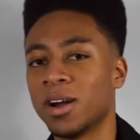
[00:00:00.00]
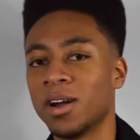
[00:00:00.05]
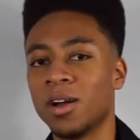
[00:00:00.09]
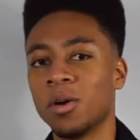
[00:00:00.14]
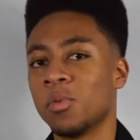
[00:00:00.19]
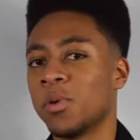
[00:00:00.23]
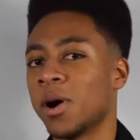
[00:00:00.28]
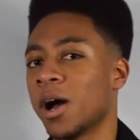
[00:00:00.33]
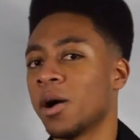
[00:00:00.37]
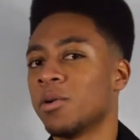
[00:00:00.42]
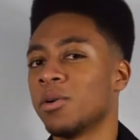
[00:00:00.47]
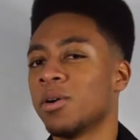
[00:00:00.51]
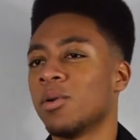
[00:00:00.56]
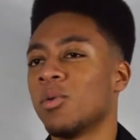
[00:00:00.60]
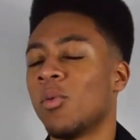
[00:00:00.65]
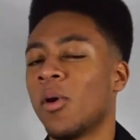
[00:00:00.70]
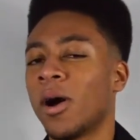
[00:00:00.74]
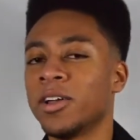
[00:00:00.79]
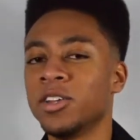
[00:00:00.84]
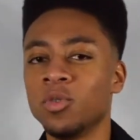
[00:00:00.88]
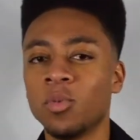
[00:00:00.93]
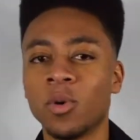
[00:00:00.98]
And
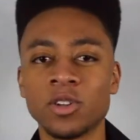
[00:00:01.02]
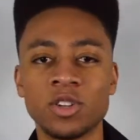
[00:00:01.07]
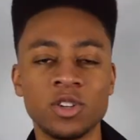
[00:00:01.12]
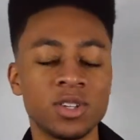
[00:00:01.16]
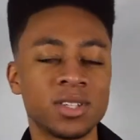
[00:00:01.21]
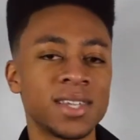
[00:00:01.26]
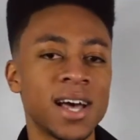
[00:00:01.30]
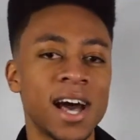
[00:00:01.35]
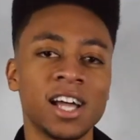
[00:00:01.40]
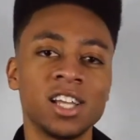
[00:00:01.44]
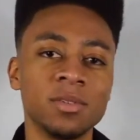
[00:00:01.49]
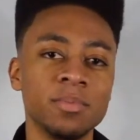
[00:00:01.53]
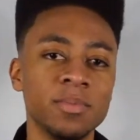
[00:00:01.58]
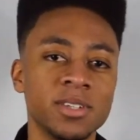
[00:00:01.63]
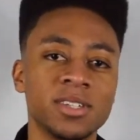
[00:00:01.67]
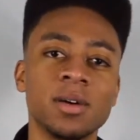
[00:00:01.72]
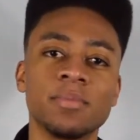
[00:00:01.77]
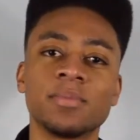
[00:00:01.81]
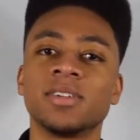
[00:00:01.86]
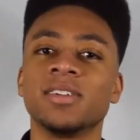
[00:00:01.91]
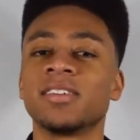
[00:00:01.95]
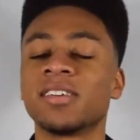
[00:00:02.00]
why do you want your style to be
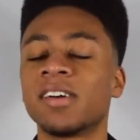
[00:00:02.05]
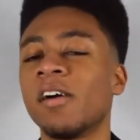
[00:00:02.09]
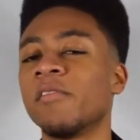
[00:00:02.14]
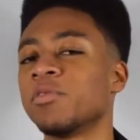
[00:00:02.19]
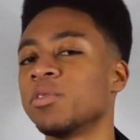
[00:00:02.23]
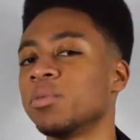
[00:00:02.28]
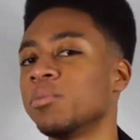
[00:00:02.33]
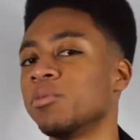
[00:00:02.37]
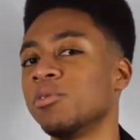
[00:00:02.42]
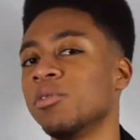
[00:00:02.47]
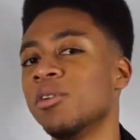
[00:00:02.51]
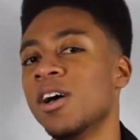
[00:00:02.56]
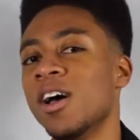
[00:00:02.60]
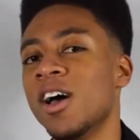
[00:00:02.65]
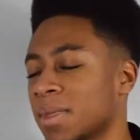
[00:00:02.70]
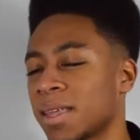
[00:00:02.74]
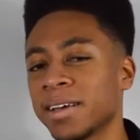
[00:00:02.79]
something uncomfortable?